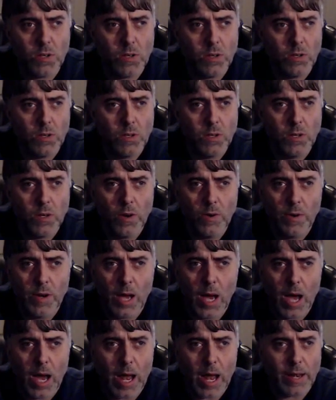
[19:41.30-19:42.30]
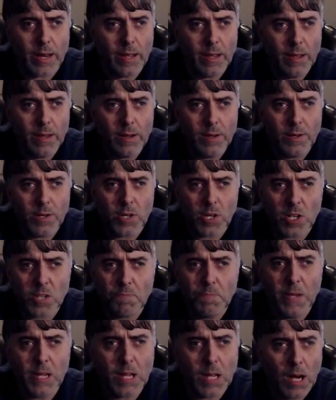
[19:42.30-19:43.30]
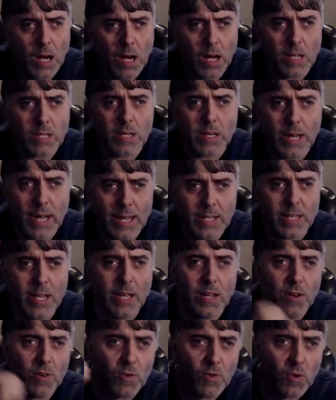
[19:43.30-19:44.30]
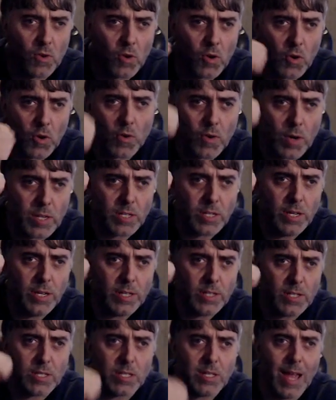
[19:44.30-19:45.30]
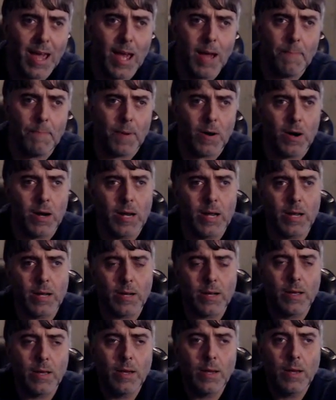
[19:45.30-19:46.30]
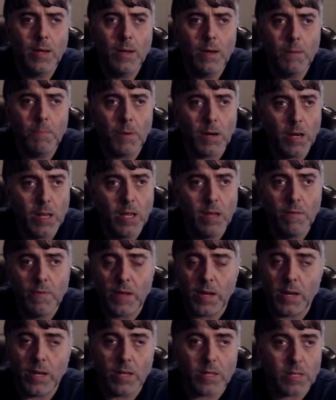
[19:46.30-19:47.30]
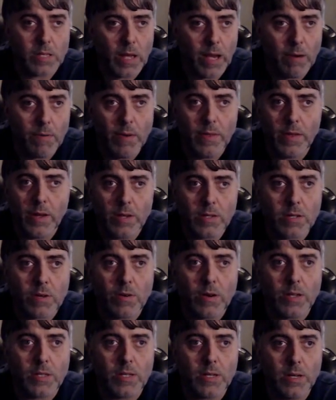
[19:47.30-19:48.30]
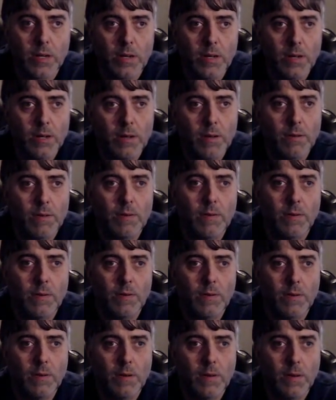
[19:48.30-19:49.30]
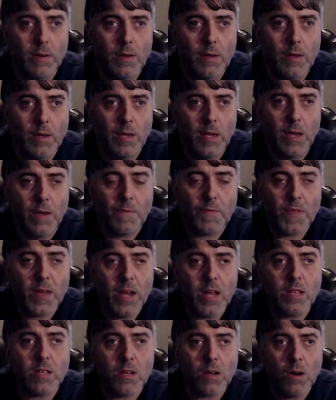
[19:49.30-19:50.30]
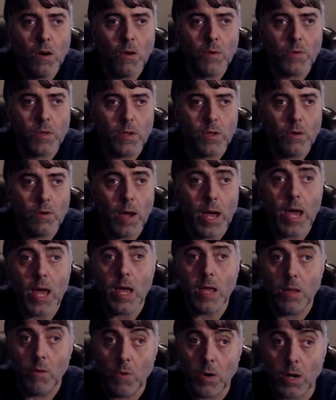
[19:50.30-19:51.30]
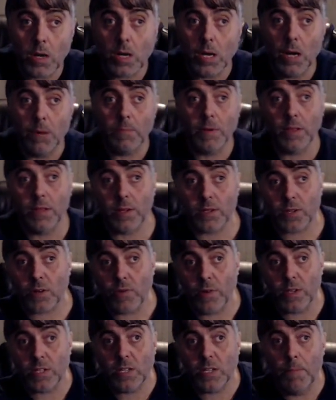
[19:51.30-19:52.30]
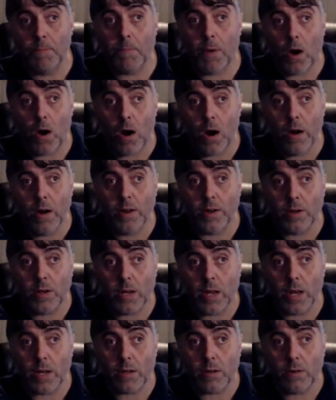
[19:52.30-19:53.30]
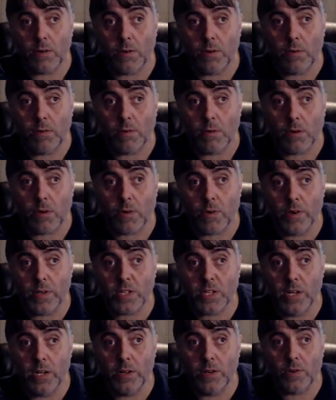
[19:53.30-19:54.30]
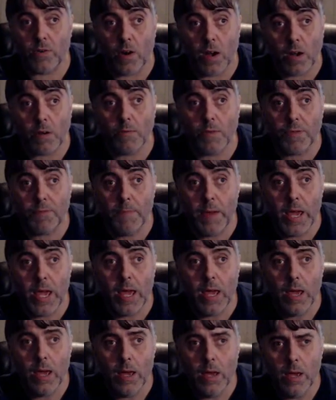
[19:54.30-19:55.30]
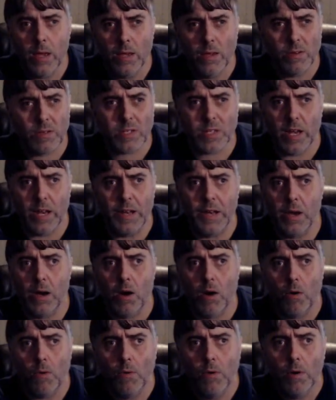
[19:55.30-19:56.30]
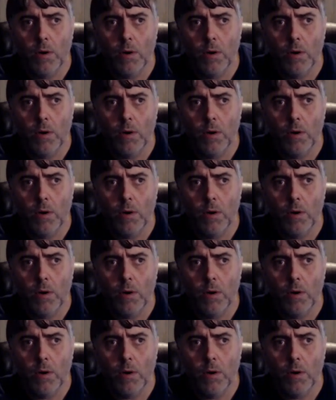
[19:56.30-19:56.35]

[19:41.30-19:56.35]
Do not, just because it has a Christian stamp on it, believe that everything's Christian. If they told you, hey, you want to come to this Christian bar and get Christian drunk with me? You'd say no.